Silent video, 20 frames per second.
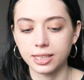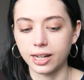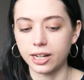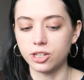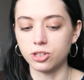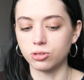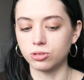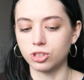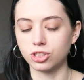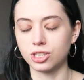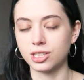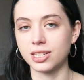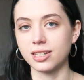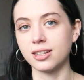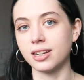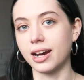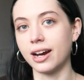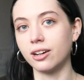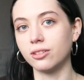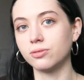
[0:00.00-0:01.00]
Like I don't just
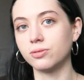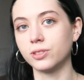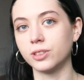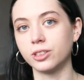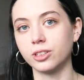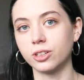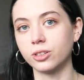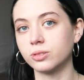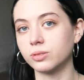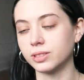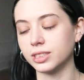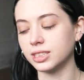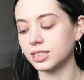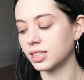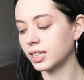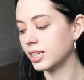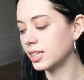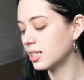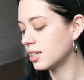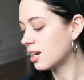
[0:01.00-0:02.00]
eat out for no
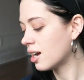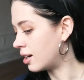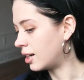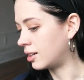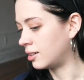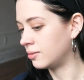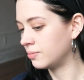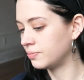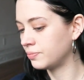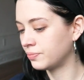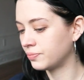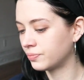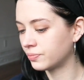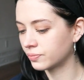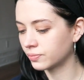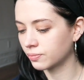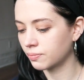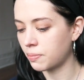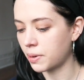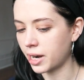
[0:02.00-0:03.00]
reason.
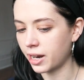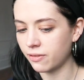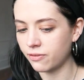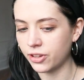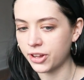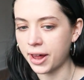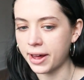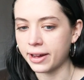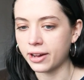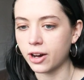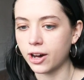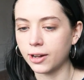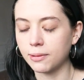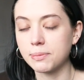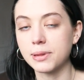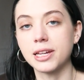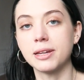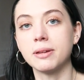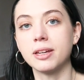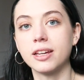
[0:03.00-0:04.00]
But I feel like
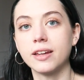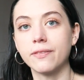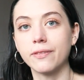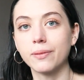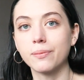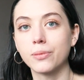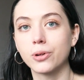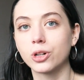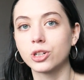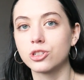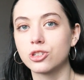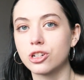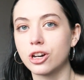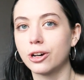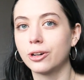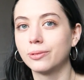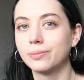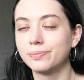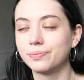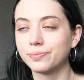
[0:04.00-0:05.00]
I'll be even more
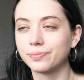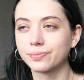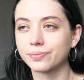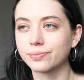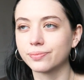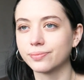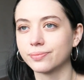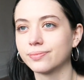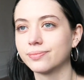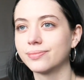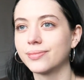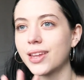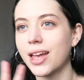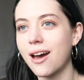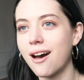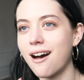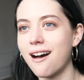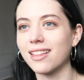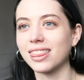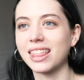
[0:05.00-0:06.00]
so
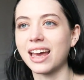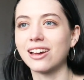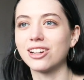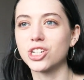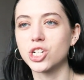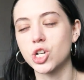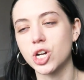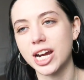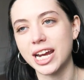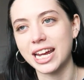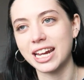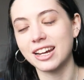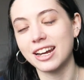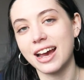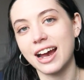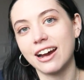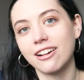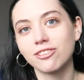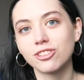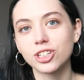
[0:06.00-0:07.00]
on that train
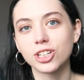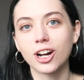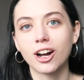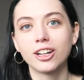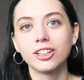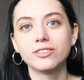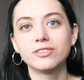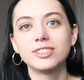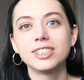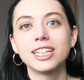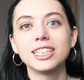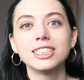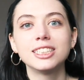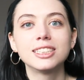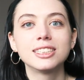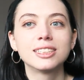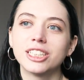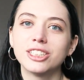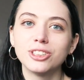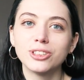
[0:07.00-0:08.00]
after all of
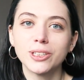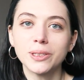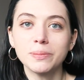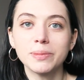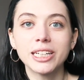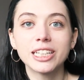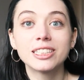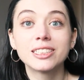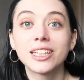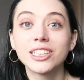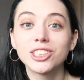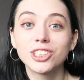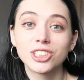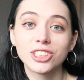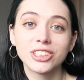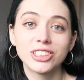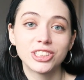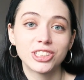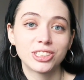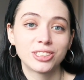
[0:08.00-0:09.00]
this, because you can make such
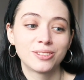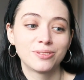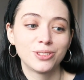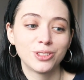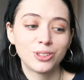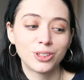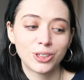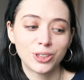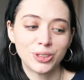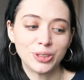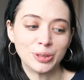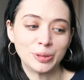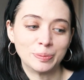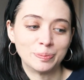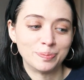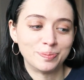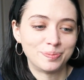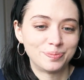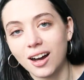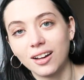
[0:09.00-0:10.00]
delicious food at
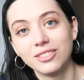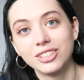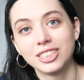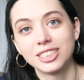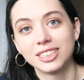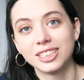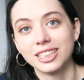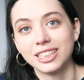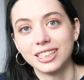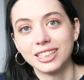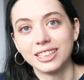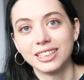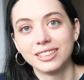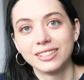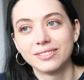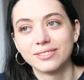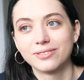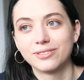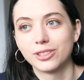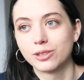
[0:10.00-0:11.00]
home, obviously
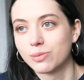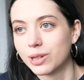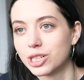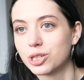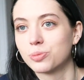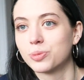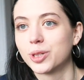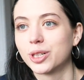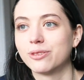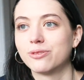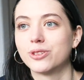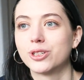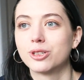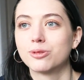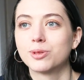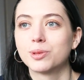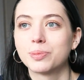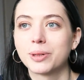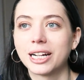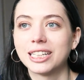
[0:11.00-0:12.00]
for much more
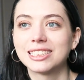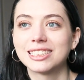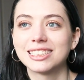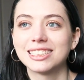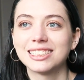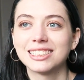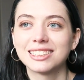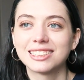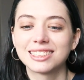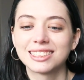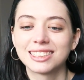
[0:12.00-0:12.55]
affordable prices.